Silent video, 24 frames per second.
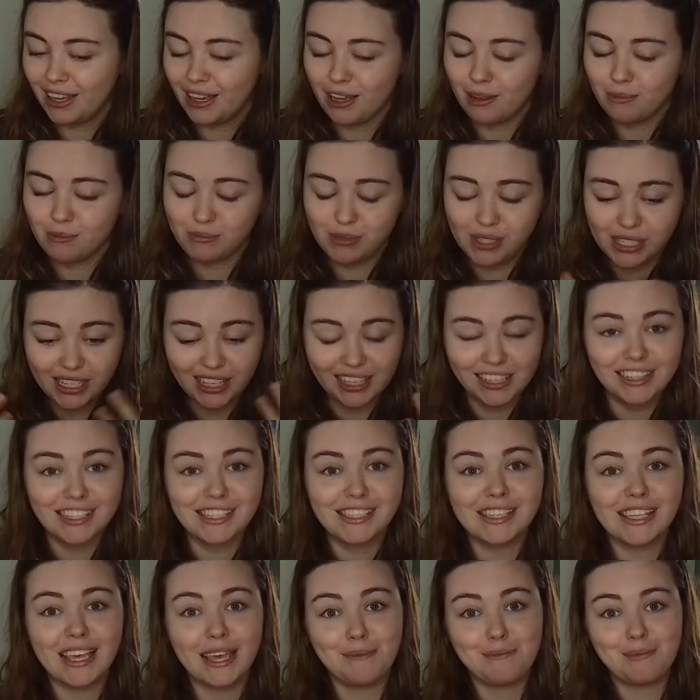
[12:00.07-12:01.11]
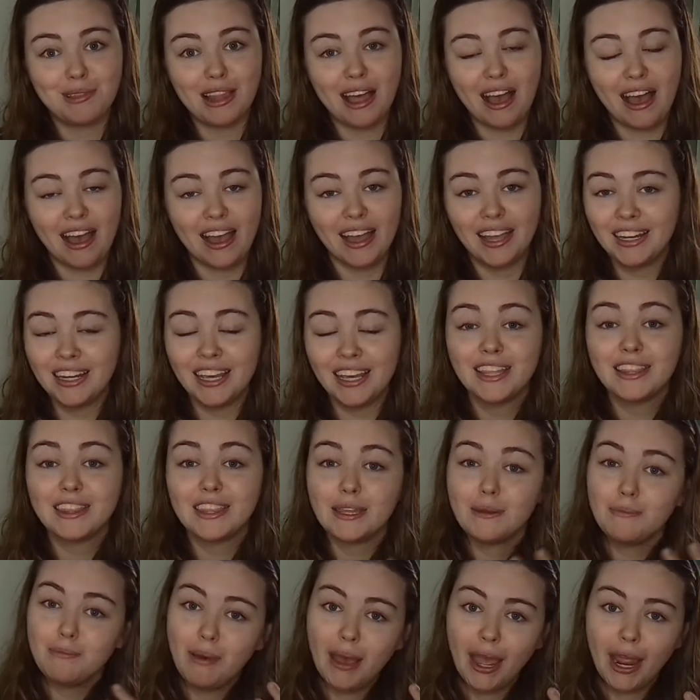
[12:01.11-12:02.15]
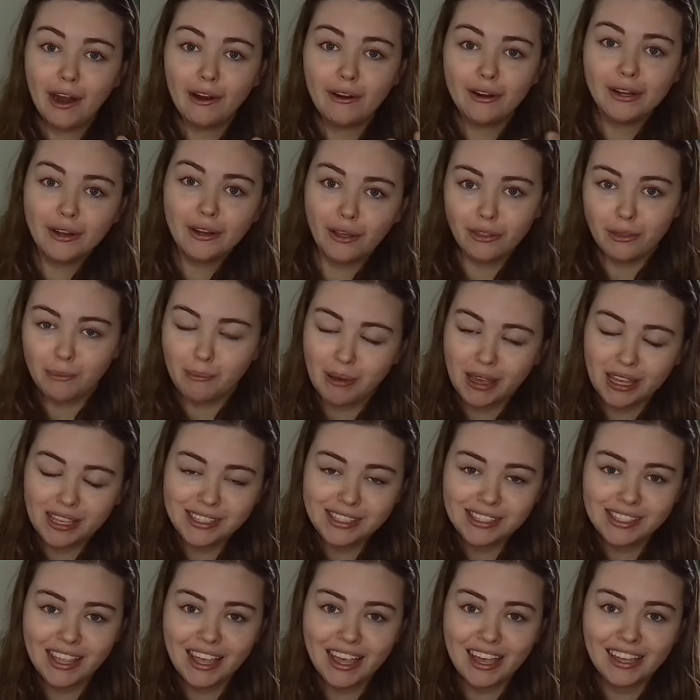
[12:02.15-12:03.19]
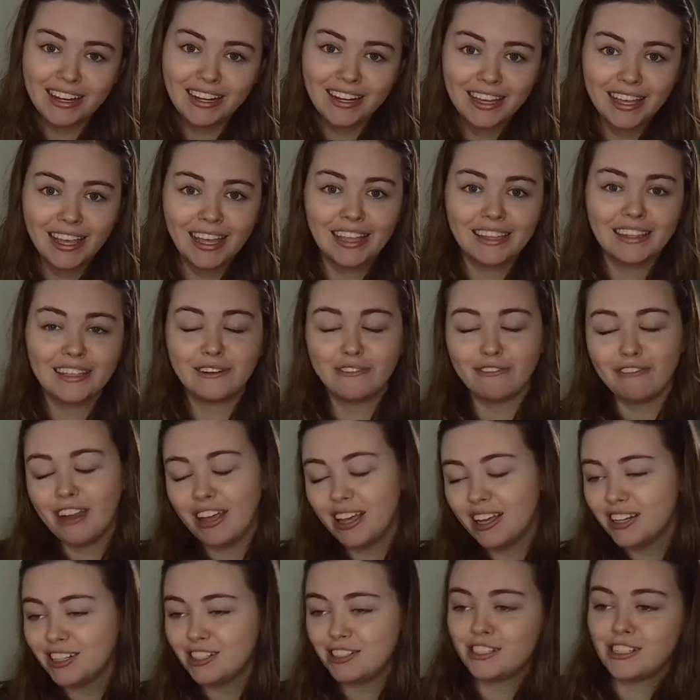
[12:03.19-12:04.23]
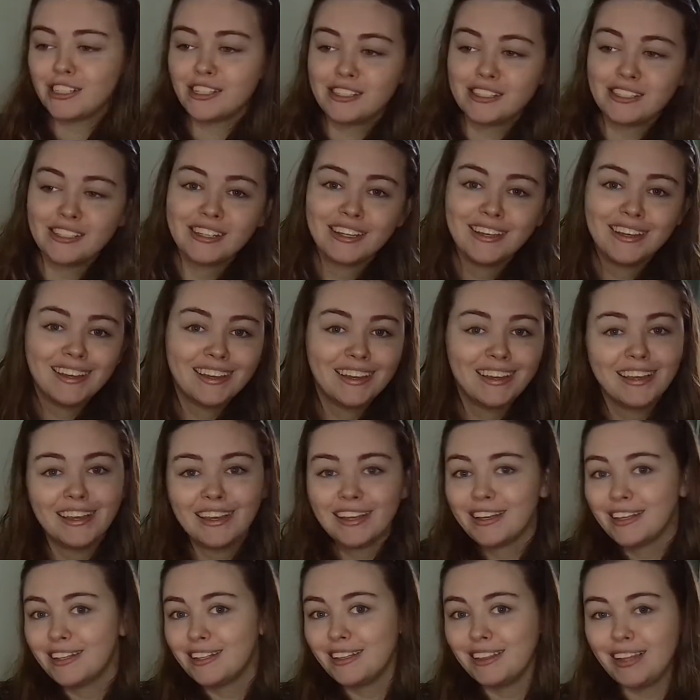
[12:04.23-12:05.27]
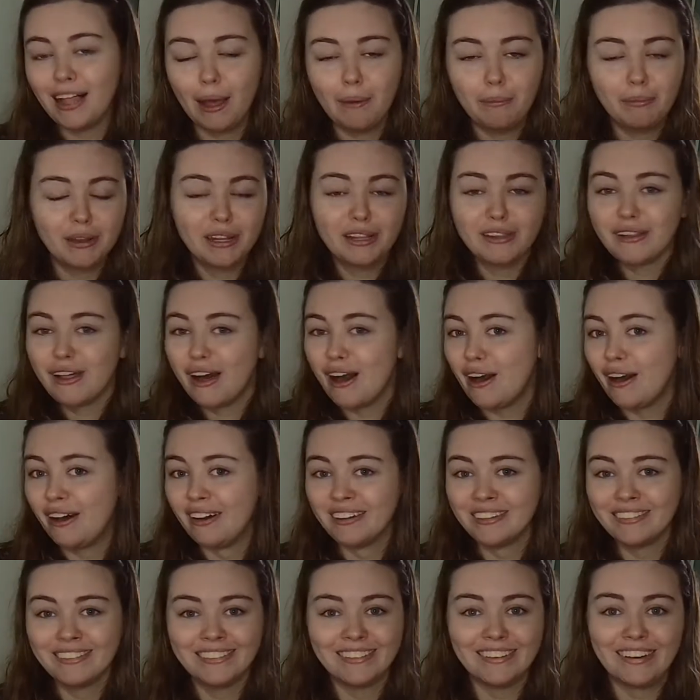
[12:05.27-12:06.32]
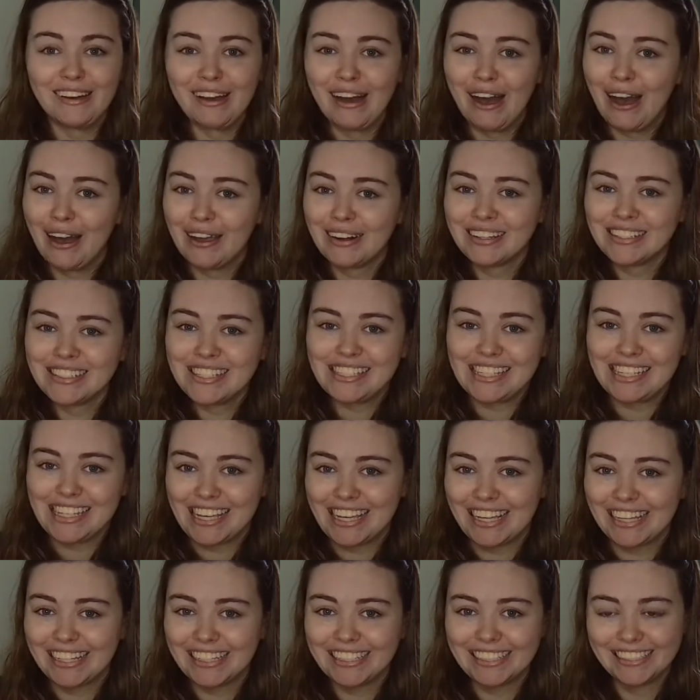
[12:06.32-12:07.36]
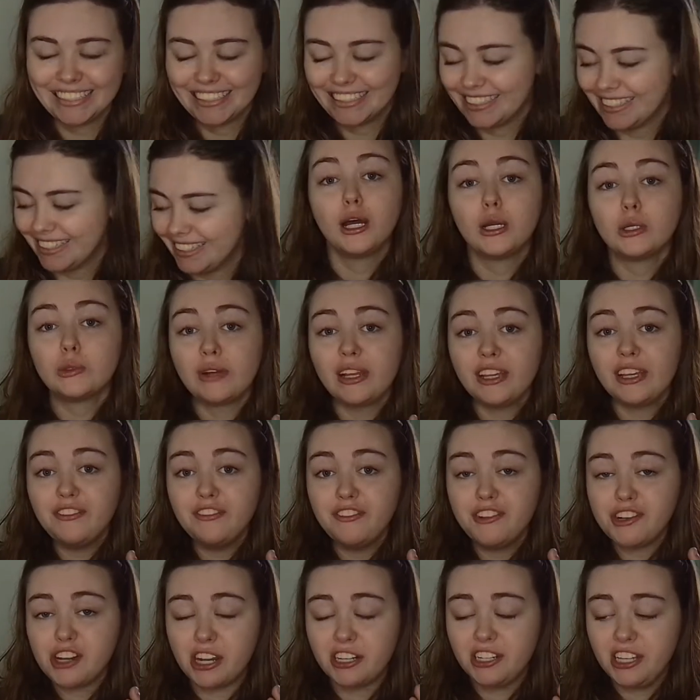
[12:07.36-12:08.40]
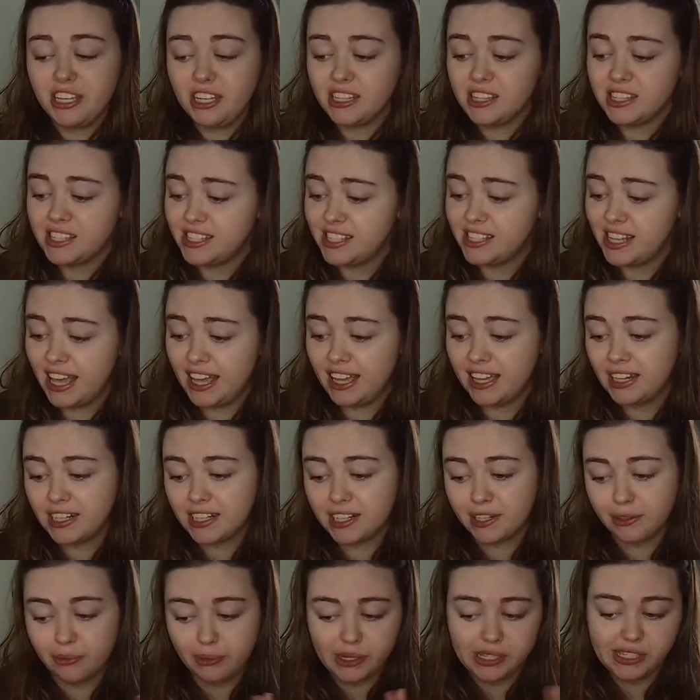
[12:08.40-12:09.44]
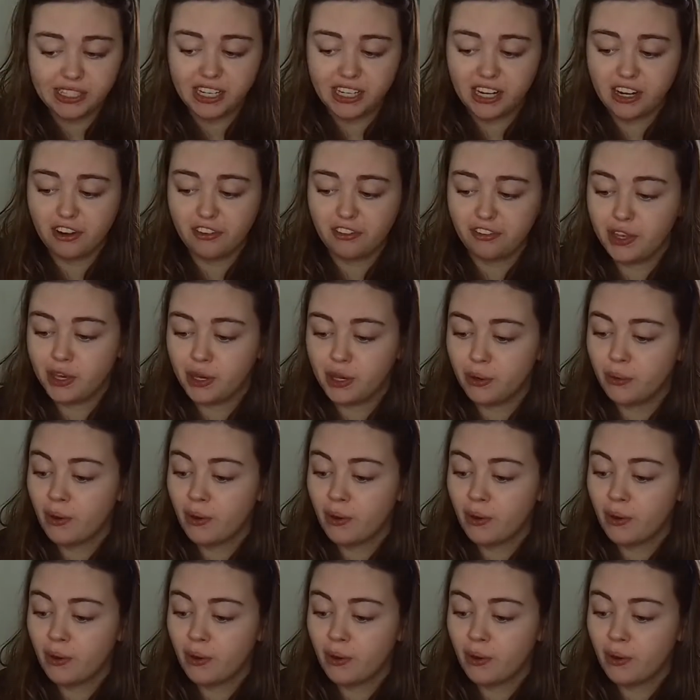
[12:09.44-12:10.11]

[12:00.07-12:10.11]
singing the same line, then Perrin on the bass line, and then Rand just clapping along on his leg. Rafe Judkins said in a recent interview,